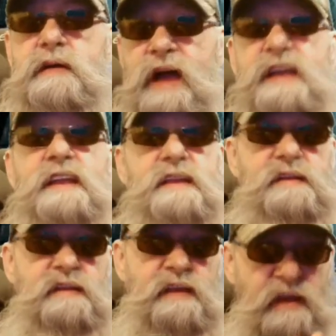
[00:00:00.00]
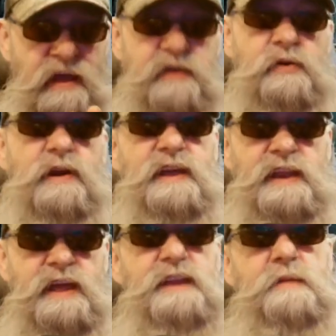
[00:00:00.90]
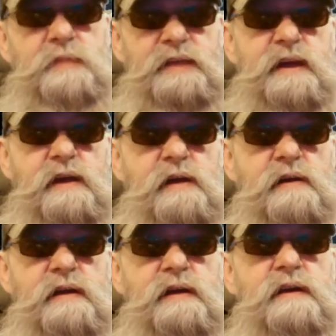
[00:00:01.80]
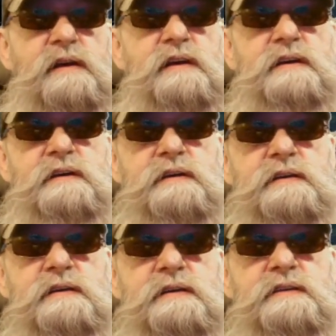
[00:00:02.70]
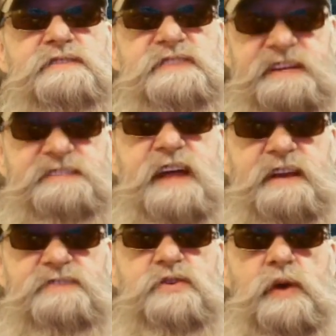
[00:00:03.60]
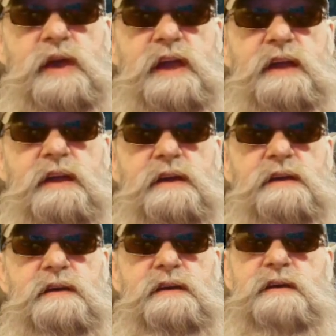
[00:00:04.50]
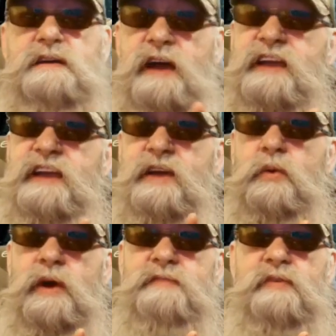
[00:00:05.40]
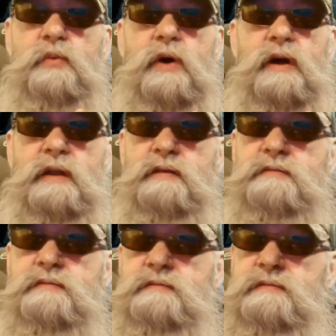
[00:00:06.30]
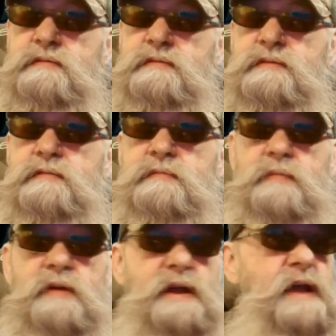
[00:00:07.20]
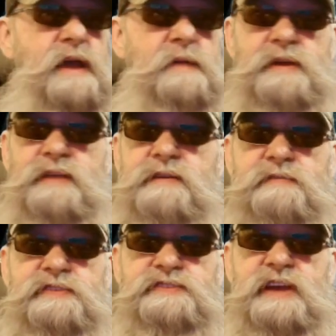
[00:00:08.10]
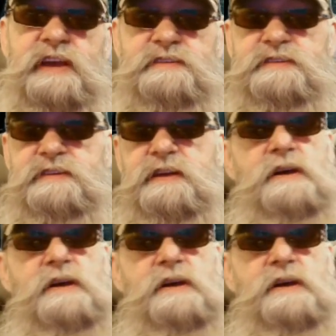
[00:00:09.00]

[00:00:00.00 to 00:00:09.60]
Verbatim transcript: I literally need to be there six days a week. I can get away for one, but I got to be there for six.